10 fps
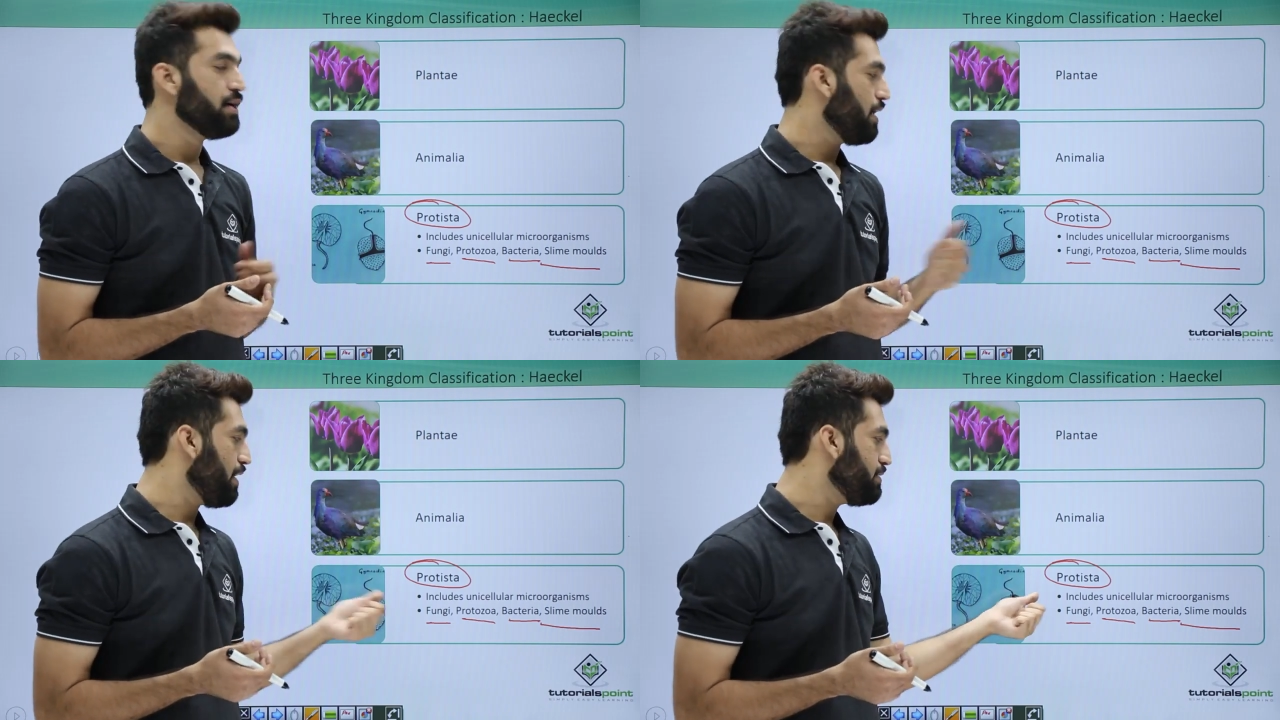
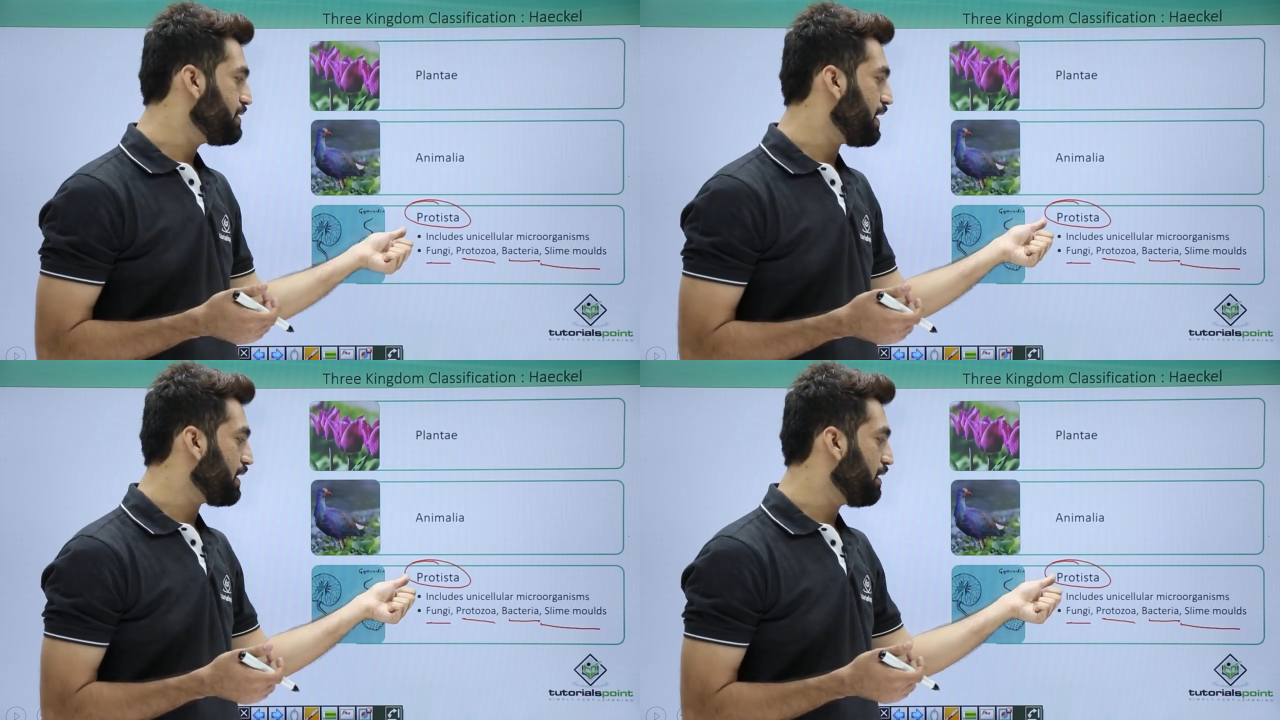Ernst
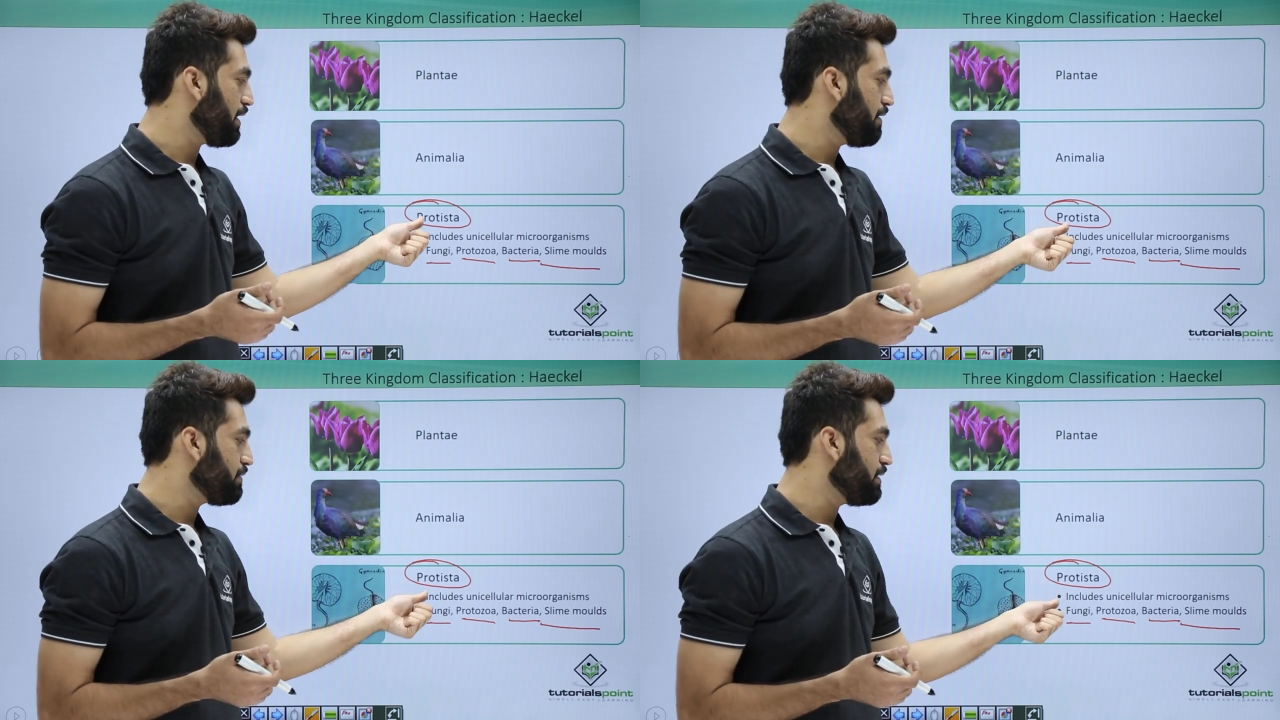Haeckel
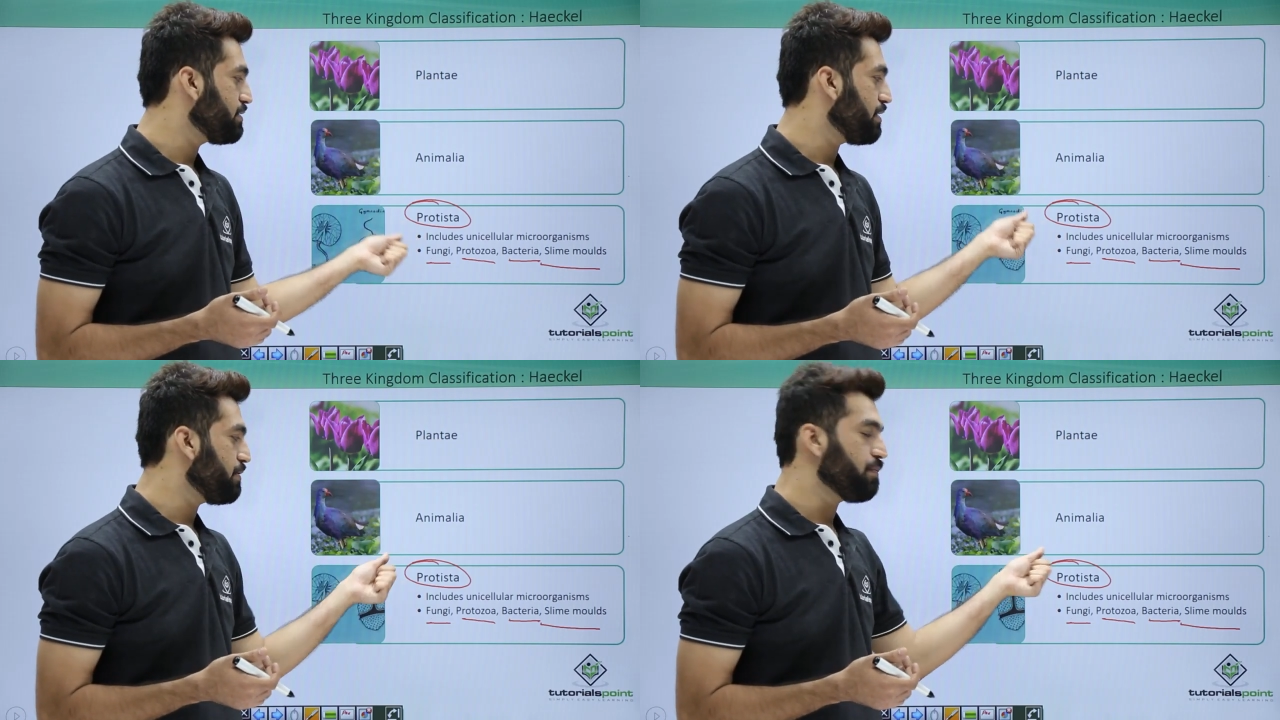gives this
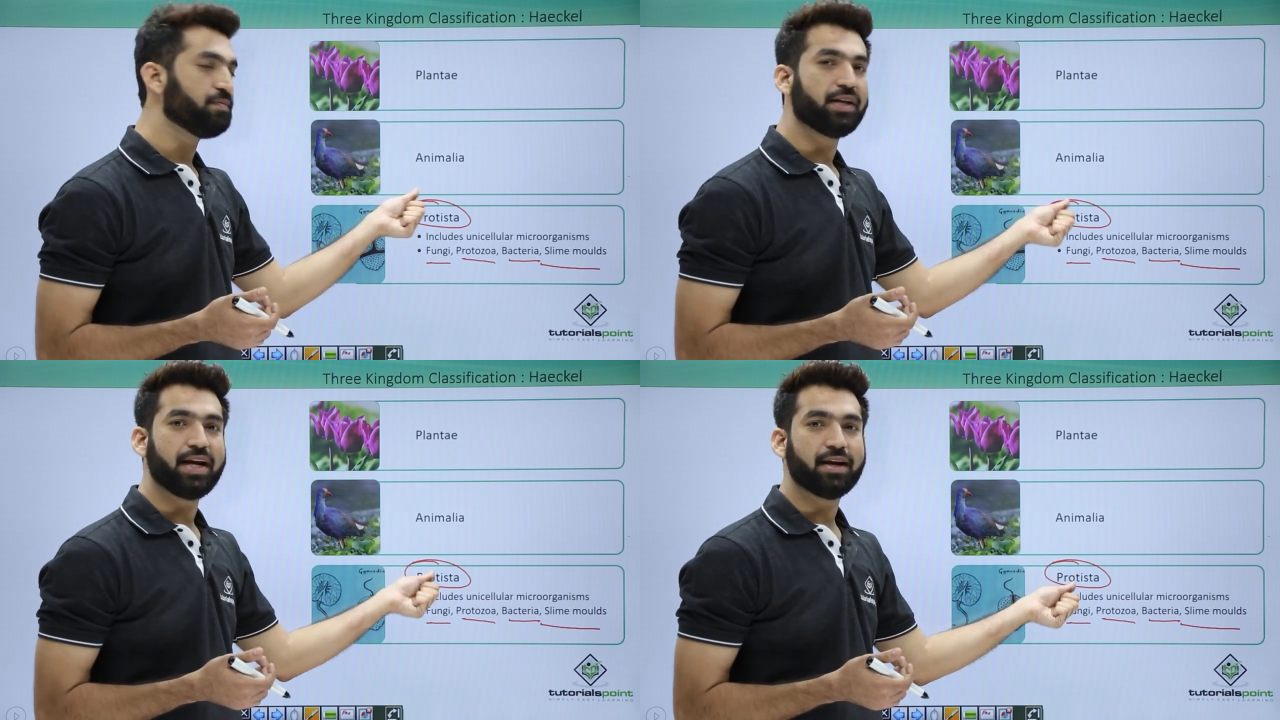
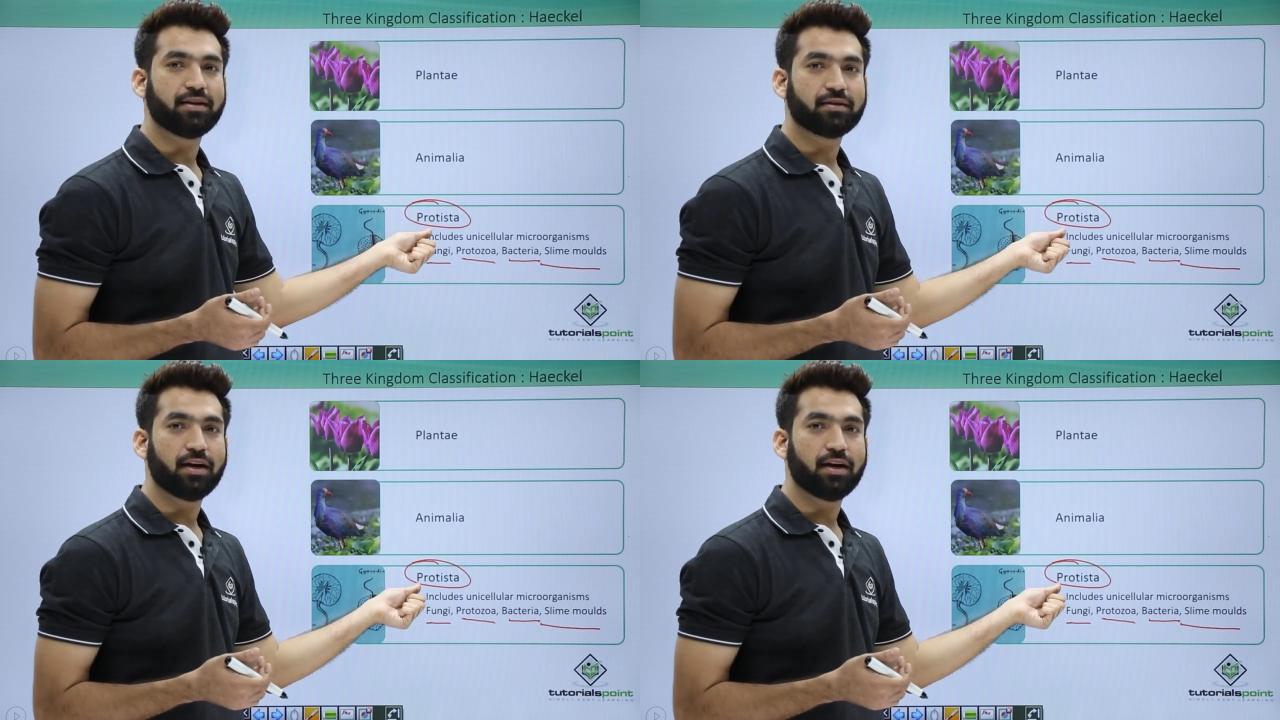third, three,